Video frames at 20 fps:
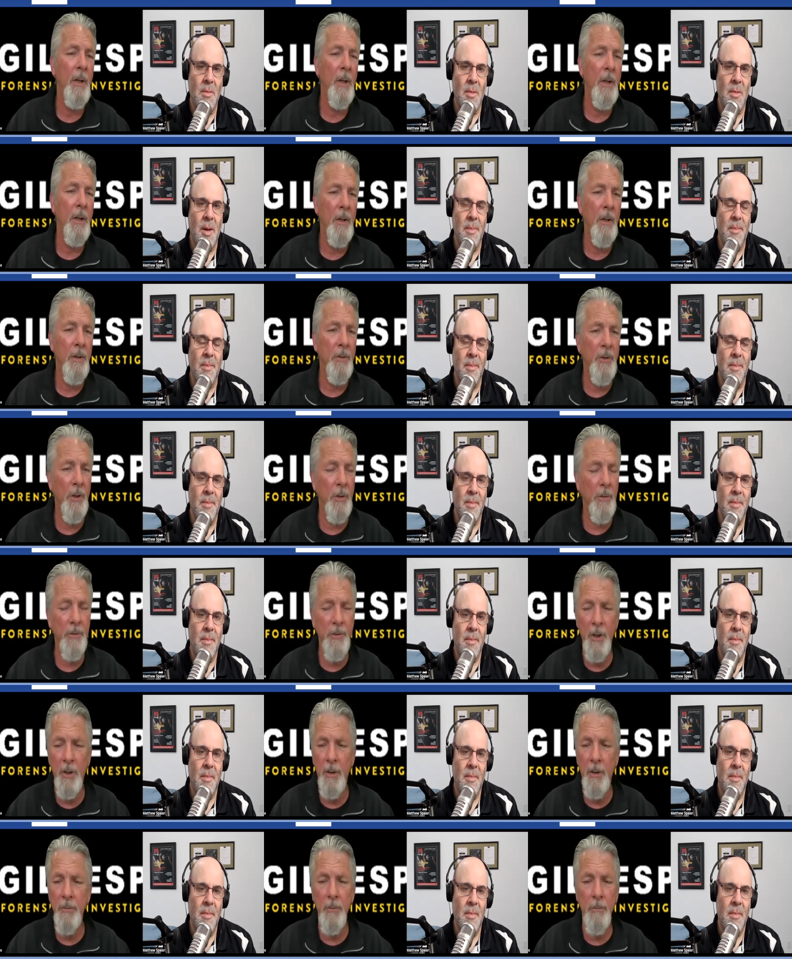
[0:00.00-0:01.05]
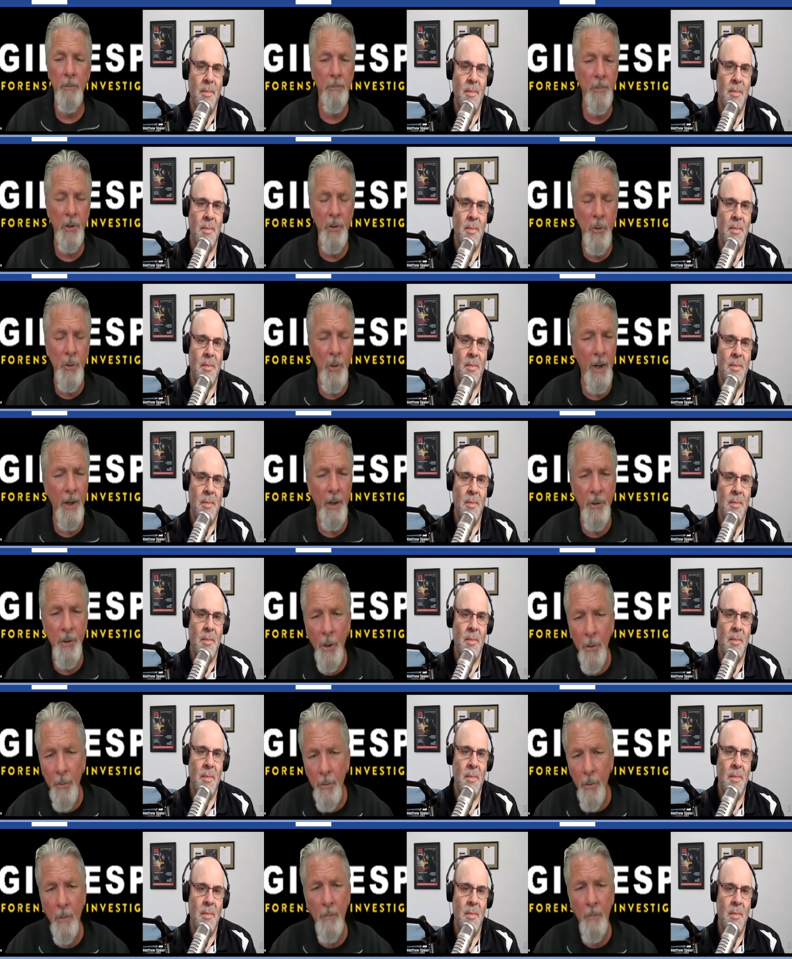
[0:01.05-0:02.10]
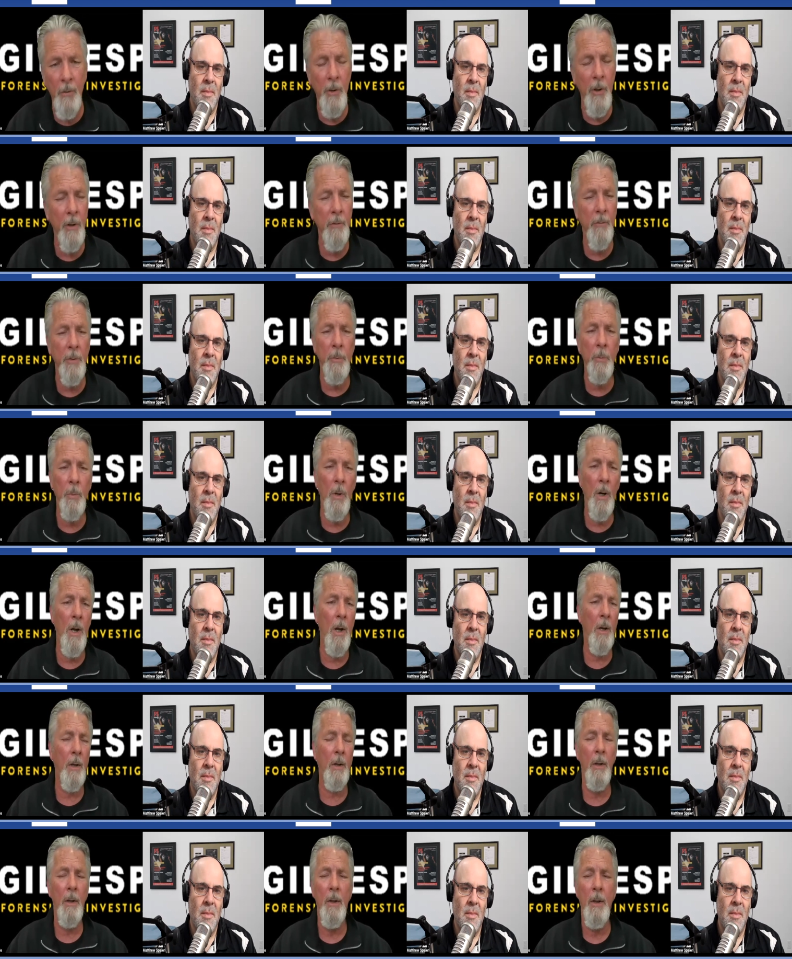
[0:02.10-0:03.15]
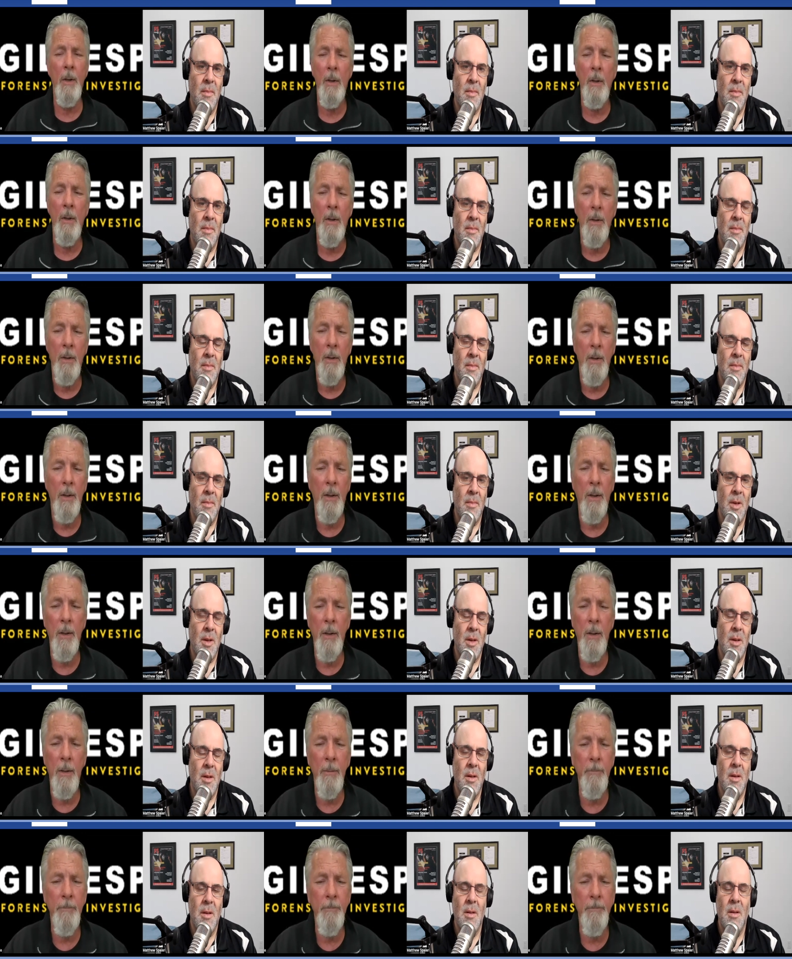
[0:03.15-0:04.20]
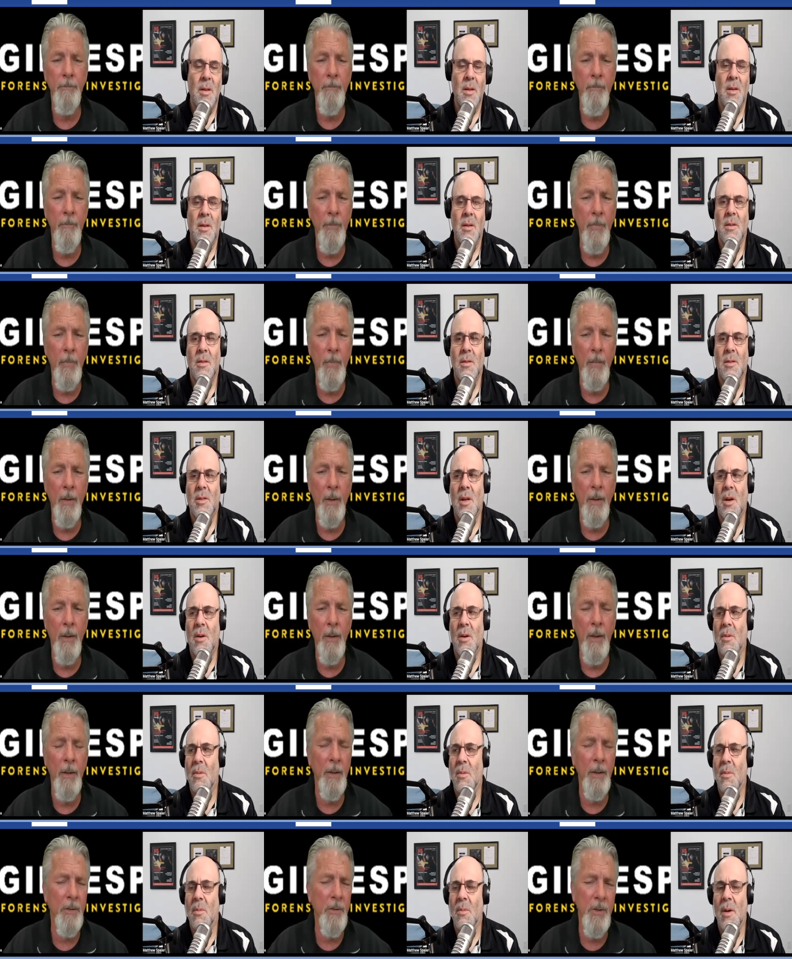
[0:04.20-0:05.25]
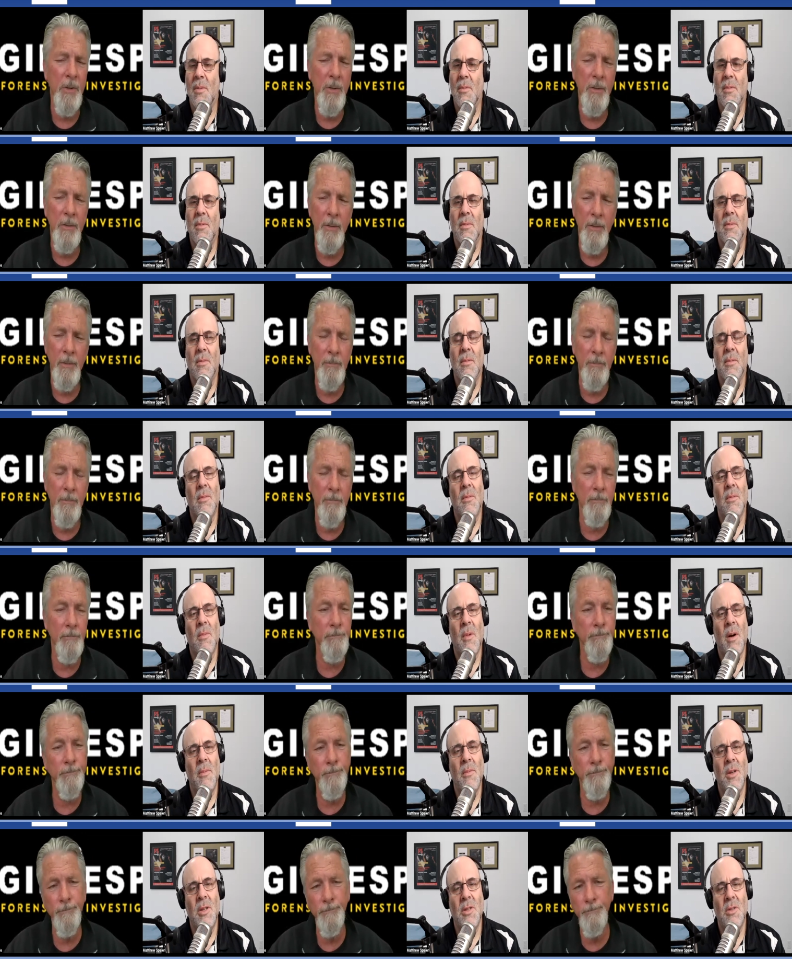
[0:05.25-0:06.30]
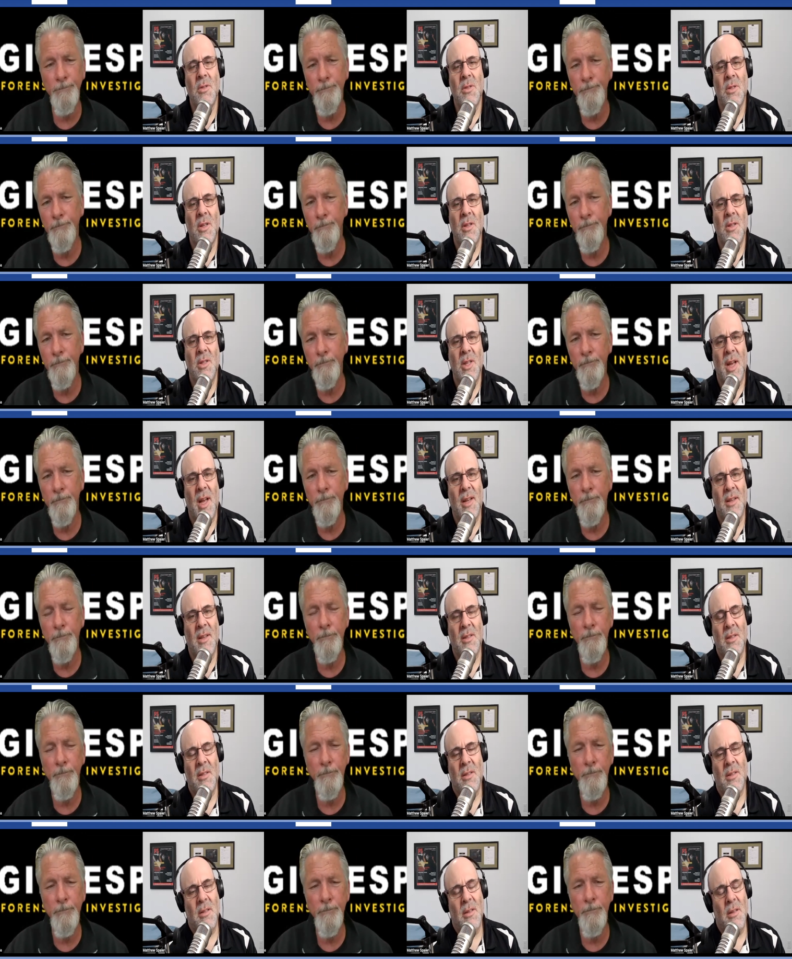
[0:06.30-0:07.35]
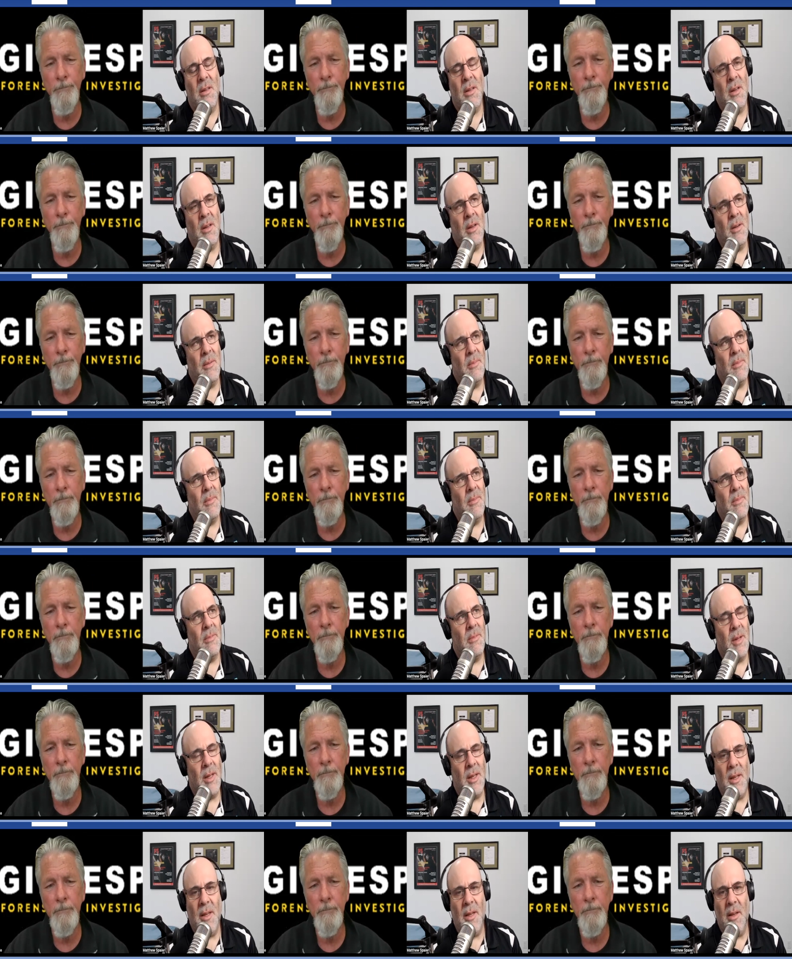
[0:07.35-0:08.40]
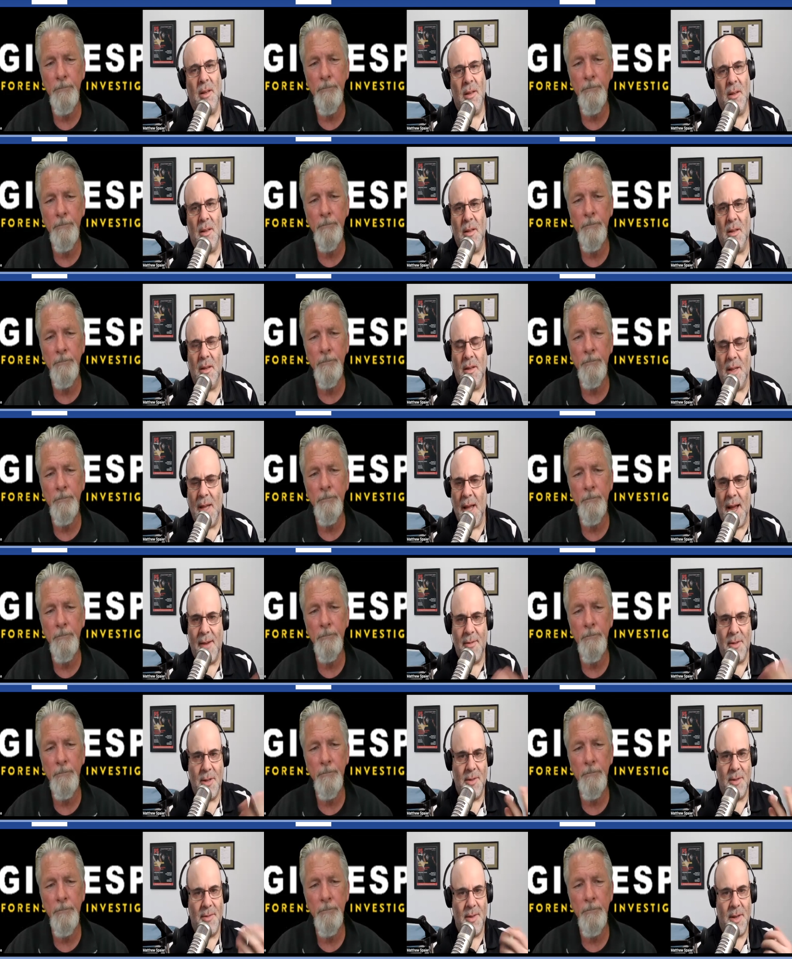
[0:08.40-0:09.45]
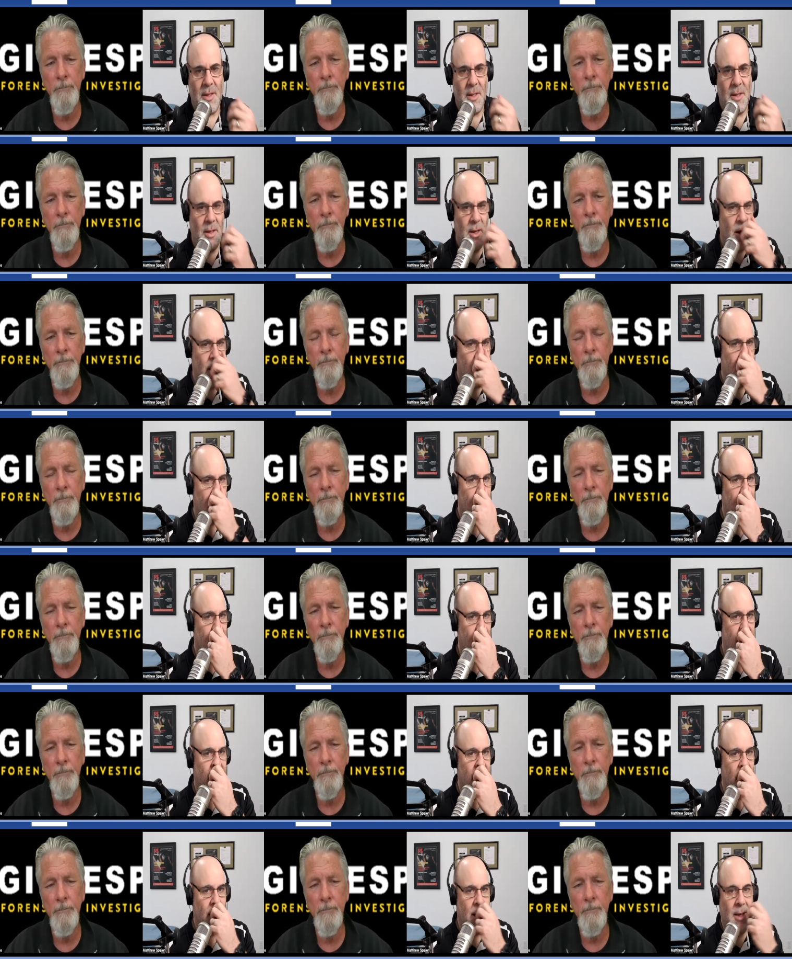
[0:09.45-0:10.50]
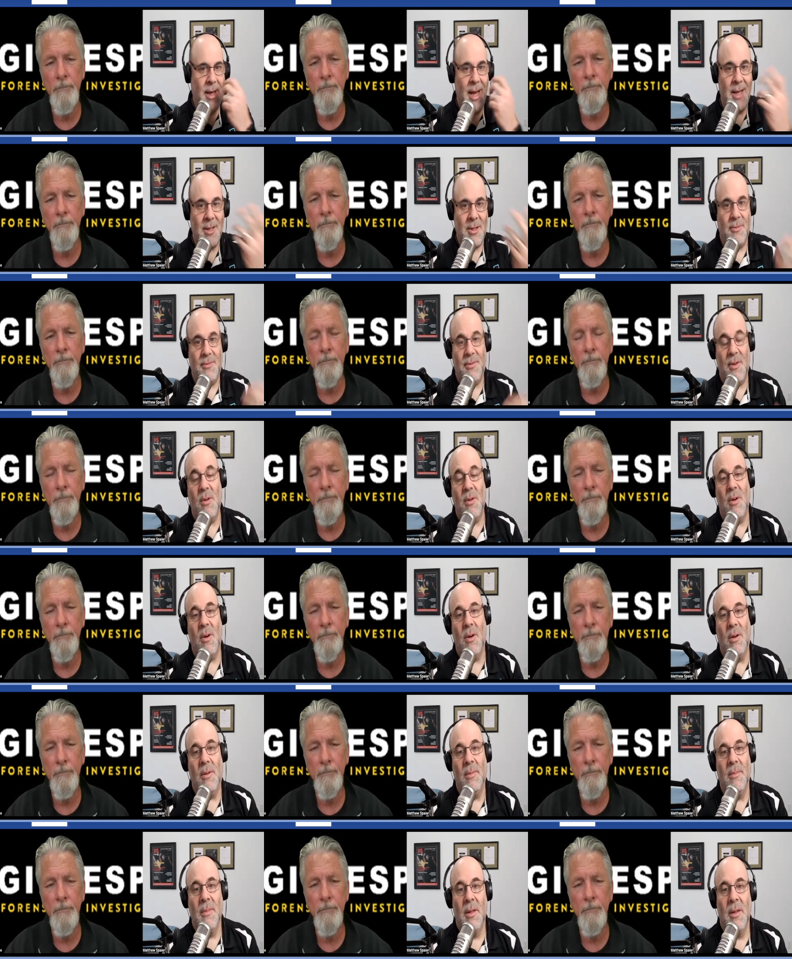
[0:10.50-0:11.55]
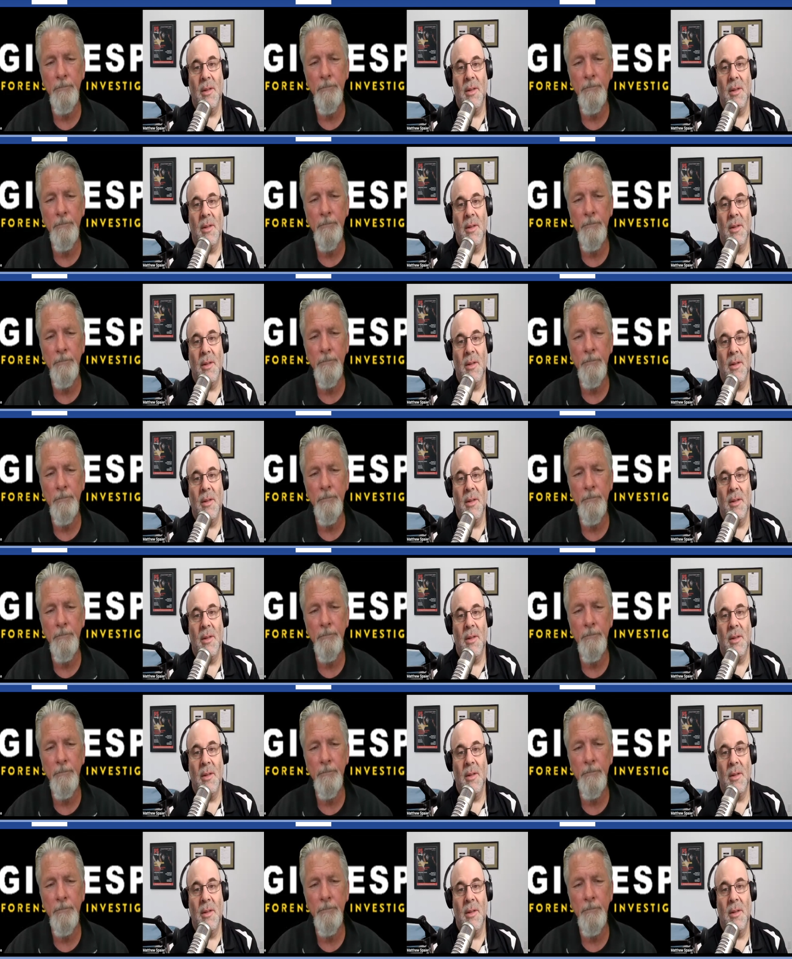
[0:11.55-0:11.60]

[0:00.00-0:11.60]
Speaker 1: right. to to to try to turn over every rock. Um, so and what, it's
Speaker 2: what would you suggest, um, like the, the the average investigator that that gets a phone call?